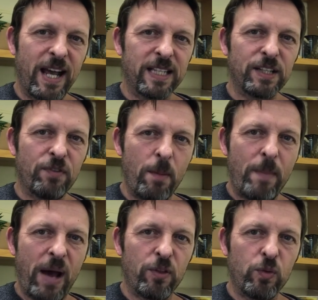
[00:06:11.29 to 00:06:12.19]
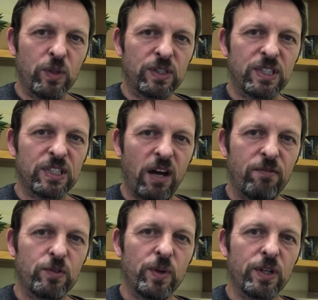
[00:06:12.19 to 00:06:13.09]
as if her mouth was
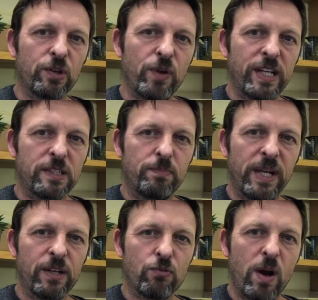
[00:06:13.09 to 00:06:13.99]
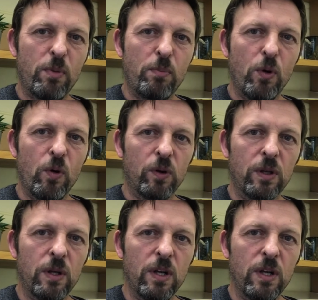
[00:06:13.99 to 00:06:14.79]
stuffed with a great big rubber ball.